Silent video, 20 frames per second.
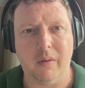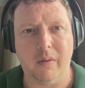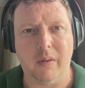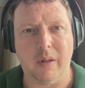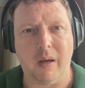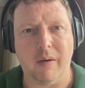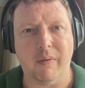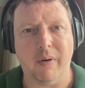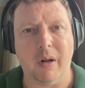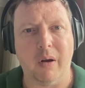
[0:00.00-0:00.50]

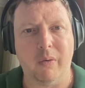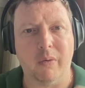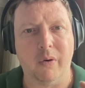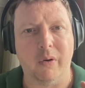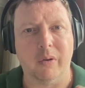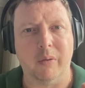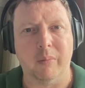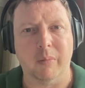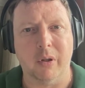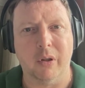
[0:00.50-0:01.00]
they have an
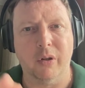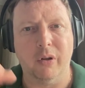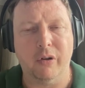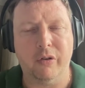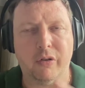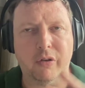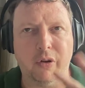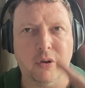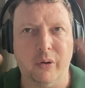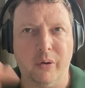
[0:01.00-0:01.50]
algorithm that
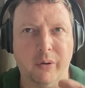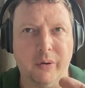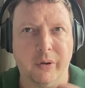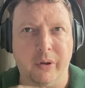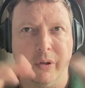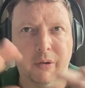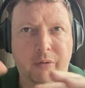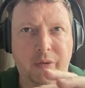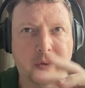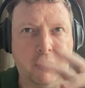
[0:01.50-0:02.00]
looks at all
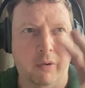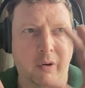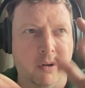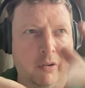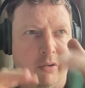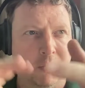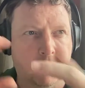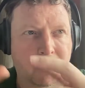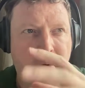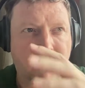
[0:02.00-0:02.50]
the
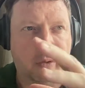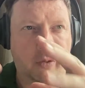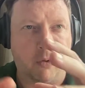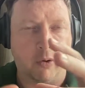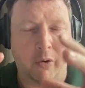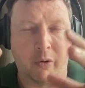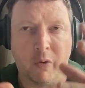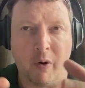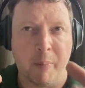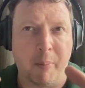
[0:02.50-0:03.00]
configurations of
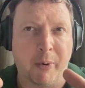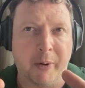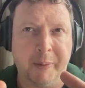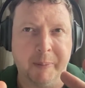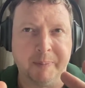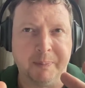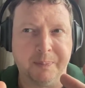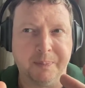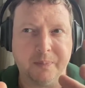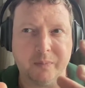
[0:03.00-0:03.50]
the gripper,
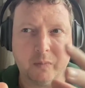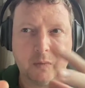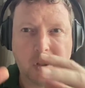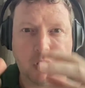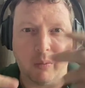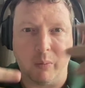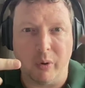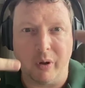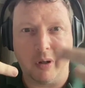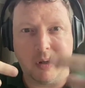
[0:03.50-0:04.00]

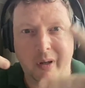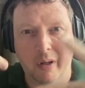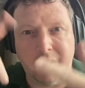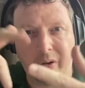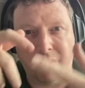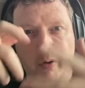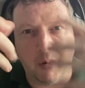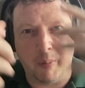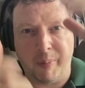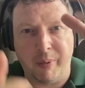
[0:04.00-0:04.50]
like what kind
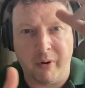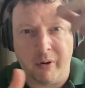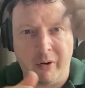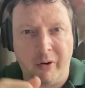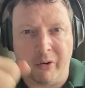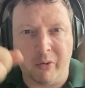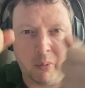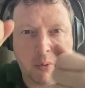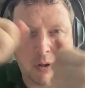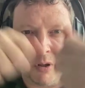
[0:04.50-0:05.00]
of
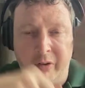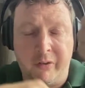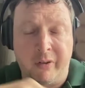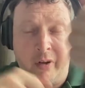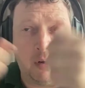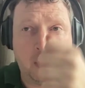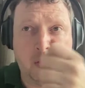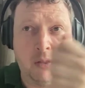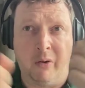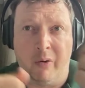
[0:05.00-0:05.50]
gripper, what
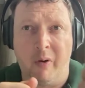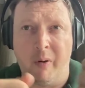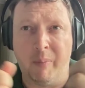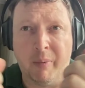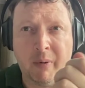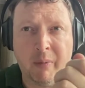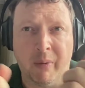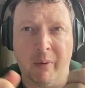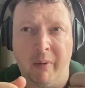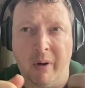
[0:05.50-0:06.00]
design of the
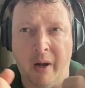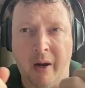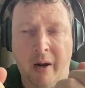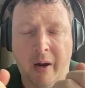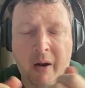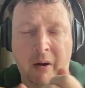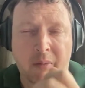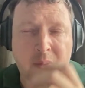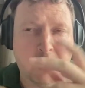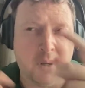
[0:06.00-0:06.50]
gripper would
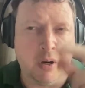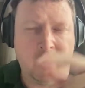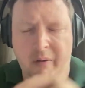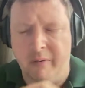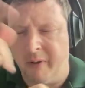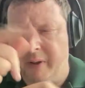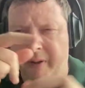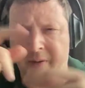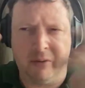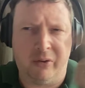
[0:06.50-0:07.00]
it
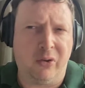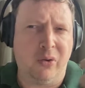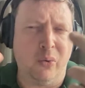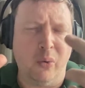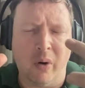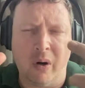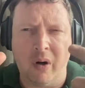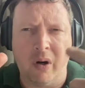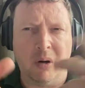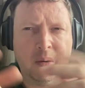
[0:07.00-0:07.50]
have like
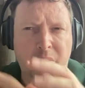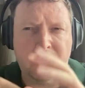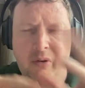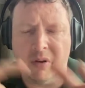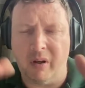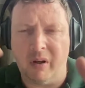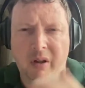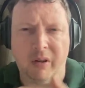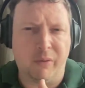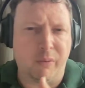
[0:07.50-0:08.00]
2 arms,
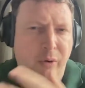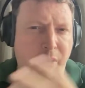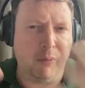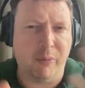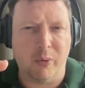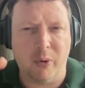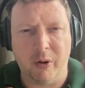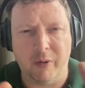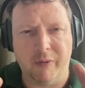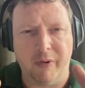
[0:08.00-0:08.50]
teeth, 3,
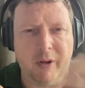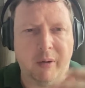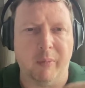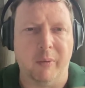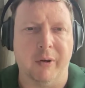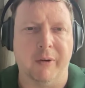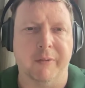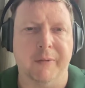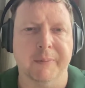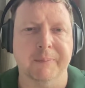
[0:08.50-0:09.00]
4, or 5,
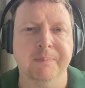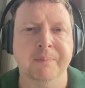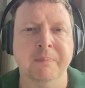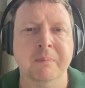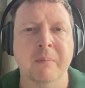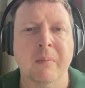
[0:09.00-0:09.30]
whatever.